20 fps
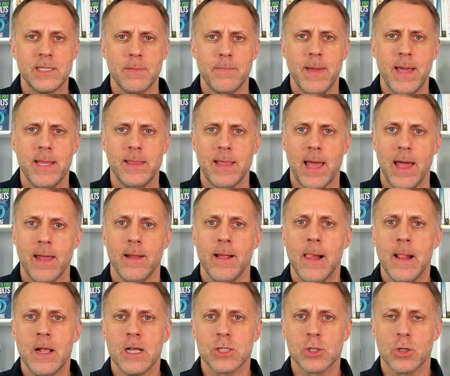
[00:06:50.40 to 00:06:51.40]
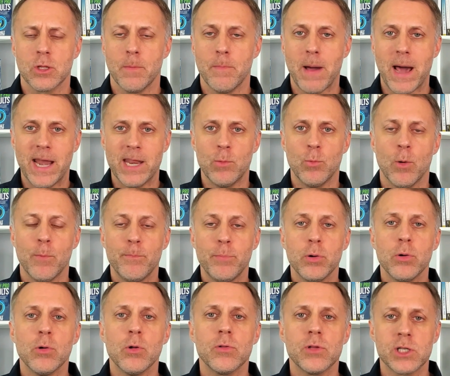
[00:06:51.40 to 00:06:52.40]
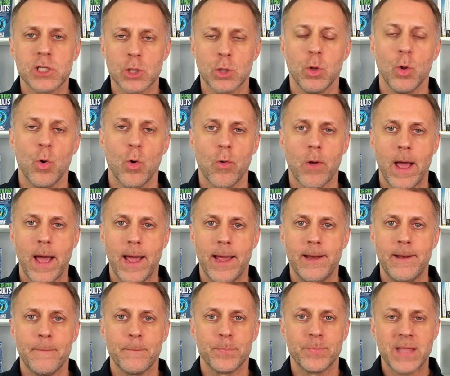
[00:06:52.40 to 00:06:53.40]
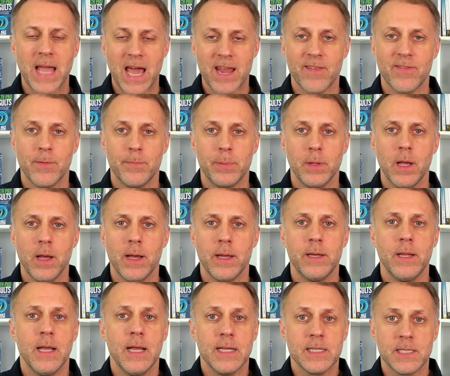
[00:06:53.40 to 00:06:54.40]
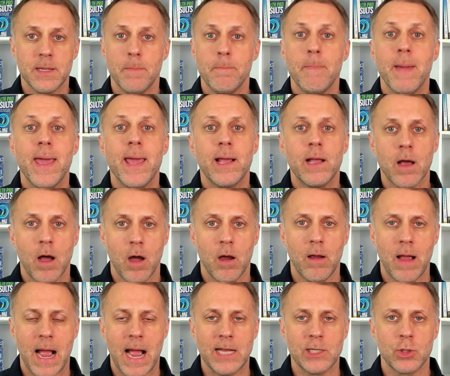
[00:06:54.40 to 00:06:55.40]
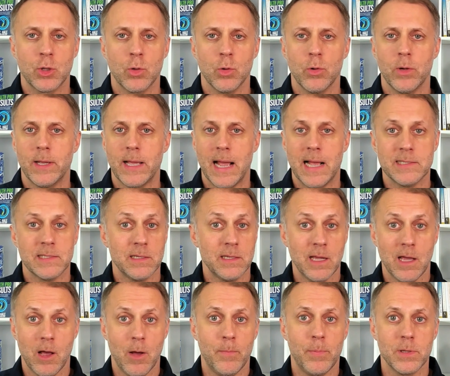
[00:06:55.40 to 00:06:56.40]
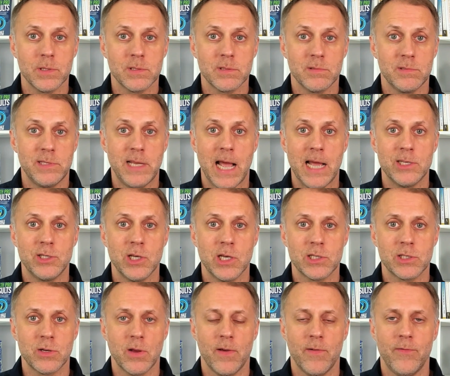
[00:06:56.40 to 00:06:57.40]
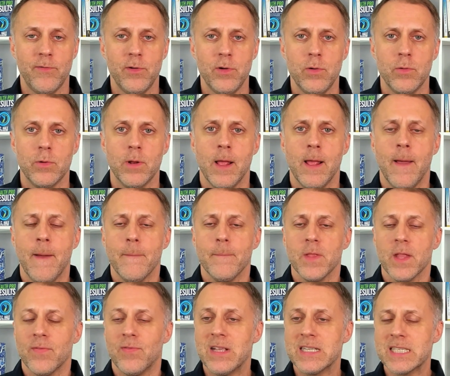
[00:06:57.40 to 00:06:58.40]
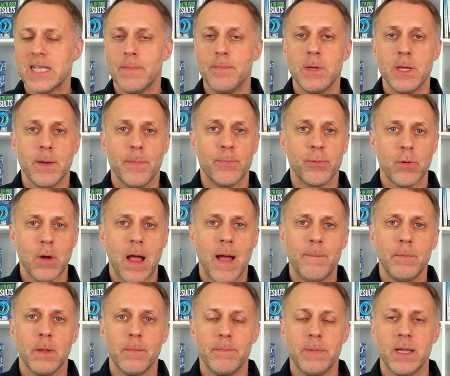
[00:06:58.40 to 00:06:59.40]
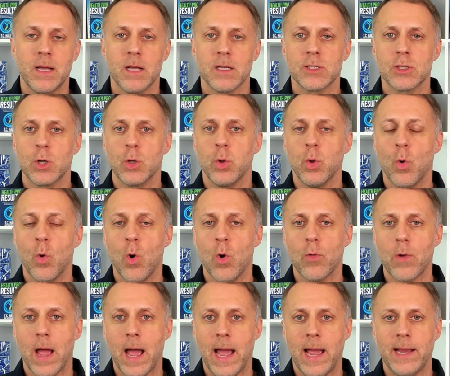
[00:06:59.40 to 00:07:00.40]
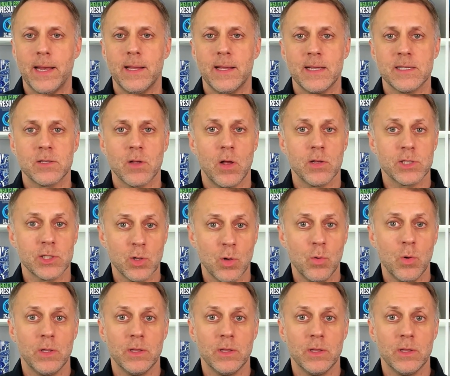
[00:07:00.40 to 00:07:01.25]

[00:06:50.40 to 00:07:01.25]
to make that. So the body will pull this chloride out of the blood to make our hydrochloric acid to help us digest our food. This can be a problem because chloride is also a